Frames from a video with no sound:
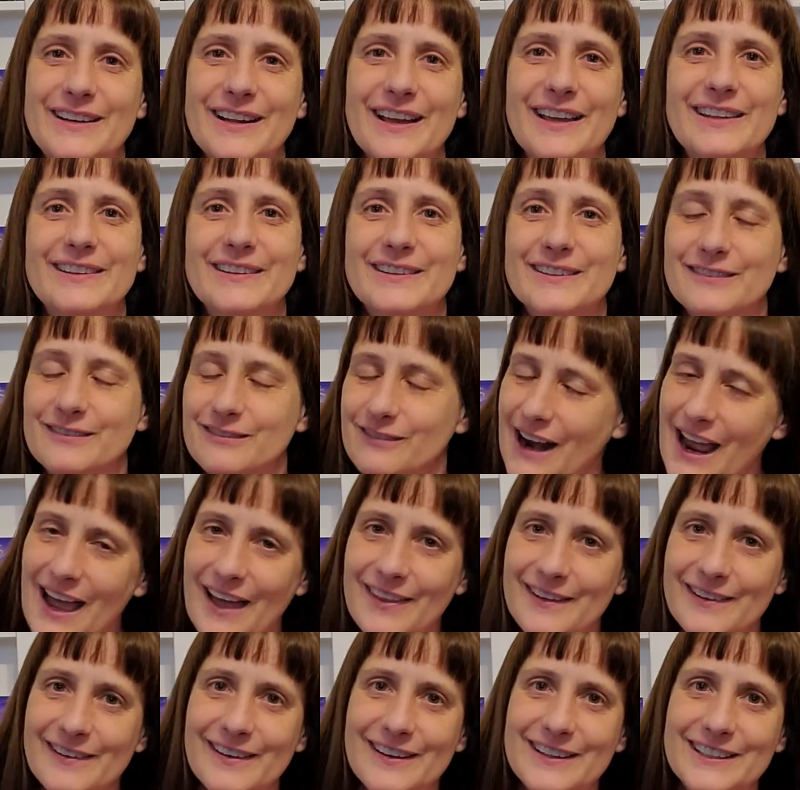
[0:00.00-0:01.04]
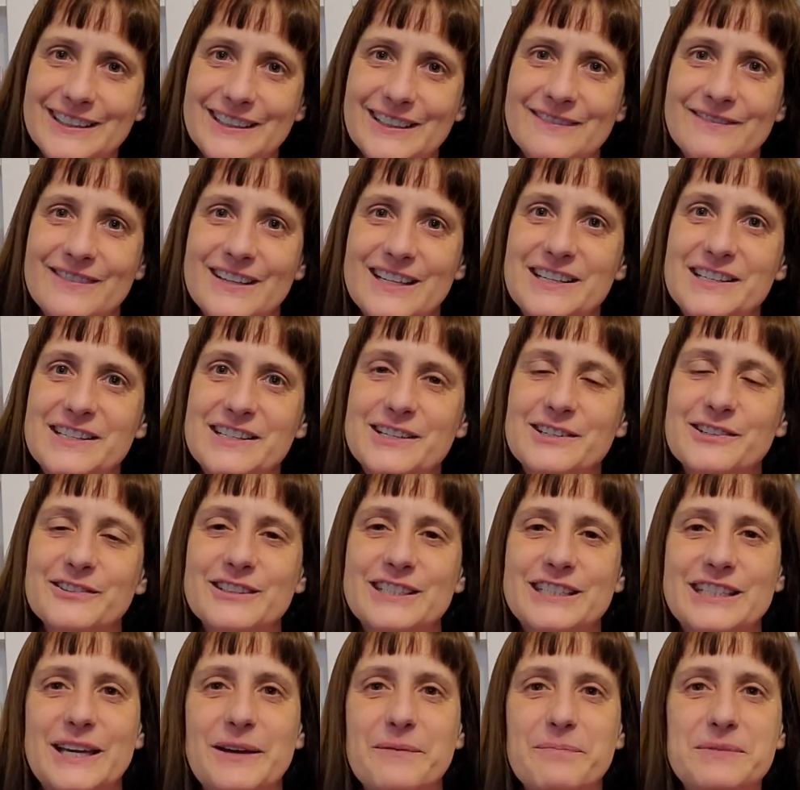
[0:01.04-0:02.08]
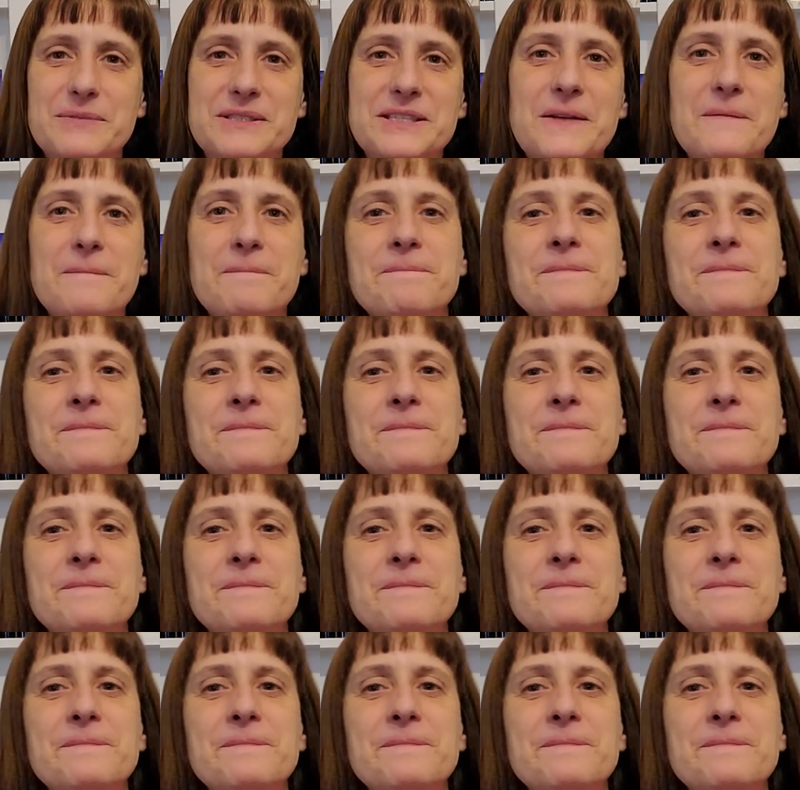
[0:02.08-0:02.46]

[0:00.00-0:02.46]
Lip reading: and they're rather unconventional tips.